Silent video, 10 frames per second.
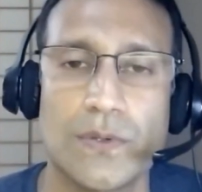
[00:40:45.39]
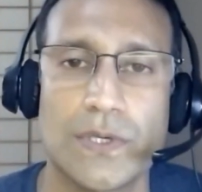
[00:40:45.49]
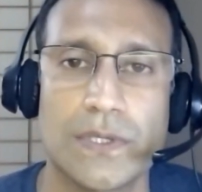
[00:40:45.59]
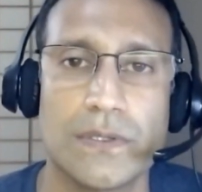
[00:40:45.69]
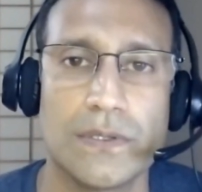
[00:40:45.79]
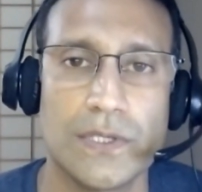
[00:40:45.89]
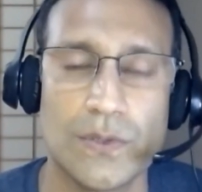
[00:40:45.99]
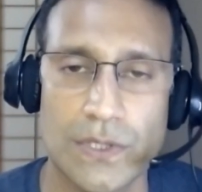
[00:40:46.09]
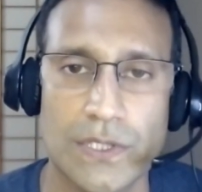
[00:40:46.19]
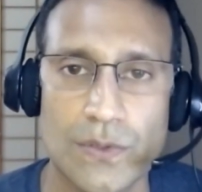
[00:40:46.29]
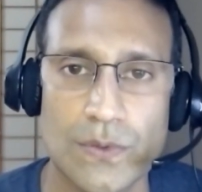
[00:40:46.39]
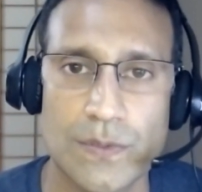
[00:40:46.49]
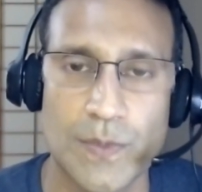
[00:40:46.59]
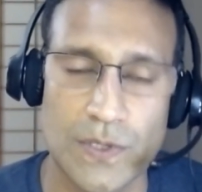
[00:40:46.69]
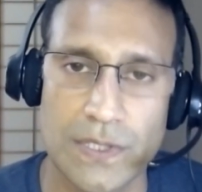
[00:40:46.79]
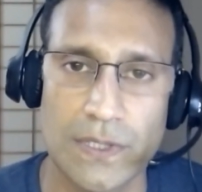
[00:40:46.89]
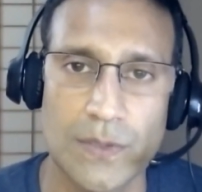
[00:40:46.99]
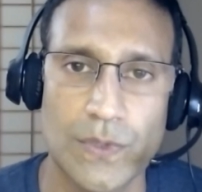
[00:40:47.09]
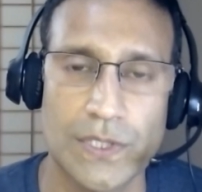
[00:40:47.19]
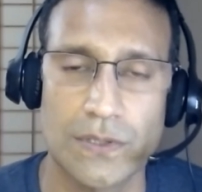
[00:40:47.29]
you could use
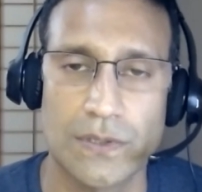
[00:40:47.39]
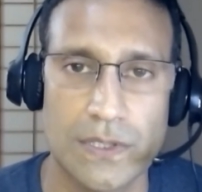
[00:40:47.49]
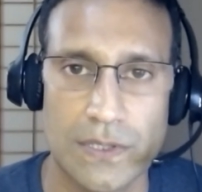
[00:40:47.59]
personally when you